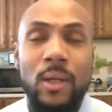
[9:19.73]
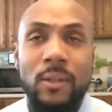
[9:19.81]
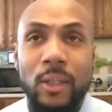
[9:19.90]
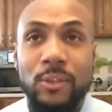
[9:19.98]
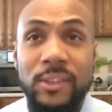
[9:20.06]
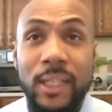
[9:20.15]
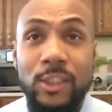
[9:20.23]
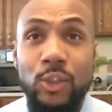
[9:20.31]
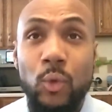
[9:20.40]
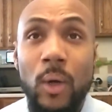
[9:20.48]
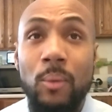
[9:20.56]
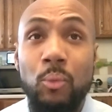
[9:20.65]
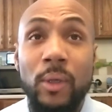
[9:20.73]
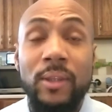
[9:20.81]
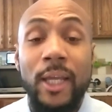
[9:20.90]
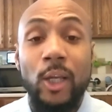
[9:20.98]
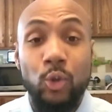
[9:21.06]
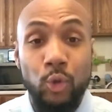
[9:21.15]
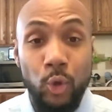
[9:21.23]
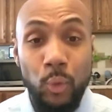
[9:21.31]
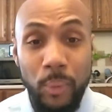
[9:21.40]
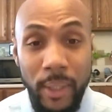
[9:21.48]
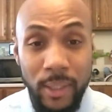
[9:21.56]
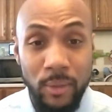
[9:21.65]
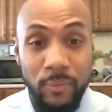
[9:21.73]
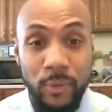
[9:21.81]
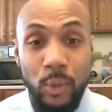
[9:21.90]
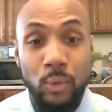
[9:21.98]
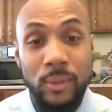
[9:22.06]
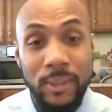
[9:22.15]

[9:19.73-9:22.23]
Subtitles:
They'll set you up with a group interview.